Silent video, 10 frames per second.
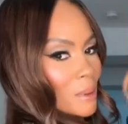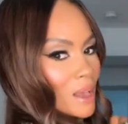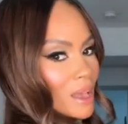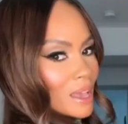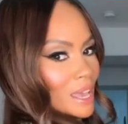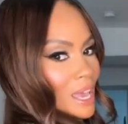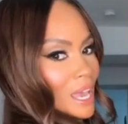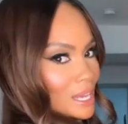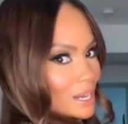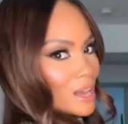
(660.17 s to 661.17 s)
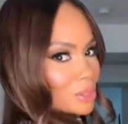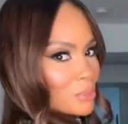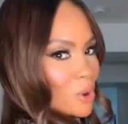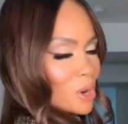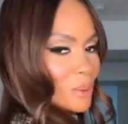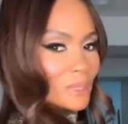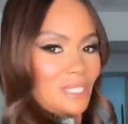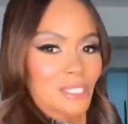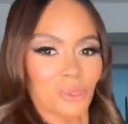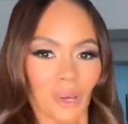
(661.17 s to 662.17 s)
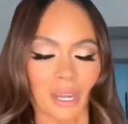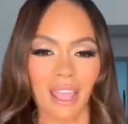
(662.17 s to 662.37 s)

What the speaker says: of the mayhem. Nobody